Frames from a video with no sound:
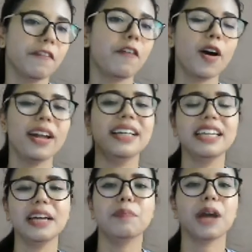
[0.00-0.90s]
foreign
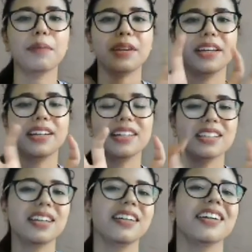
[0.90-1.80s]
key and primary key, it
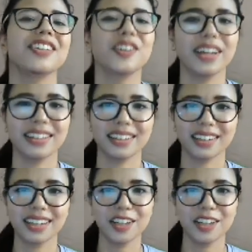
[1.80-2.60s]
is linking together.